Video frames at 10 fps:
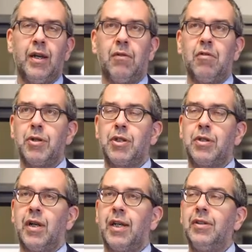And we
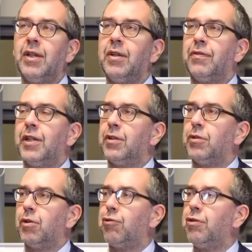must, I think, find
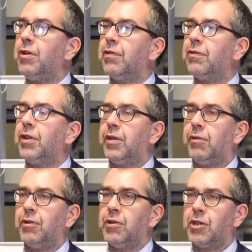a doctrine of
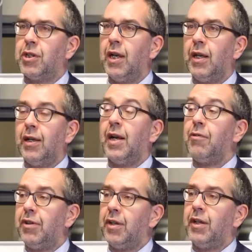deterrence
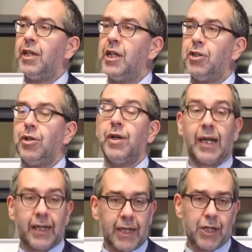and retaliation
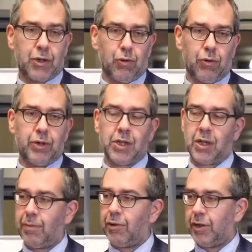against all these
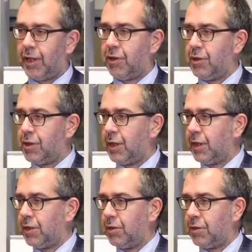hybrid actions
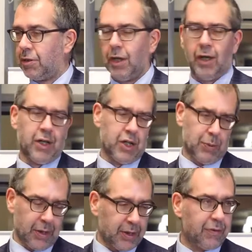against us,
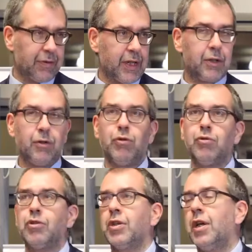spreading fake
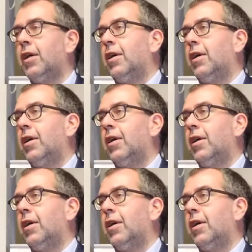news,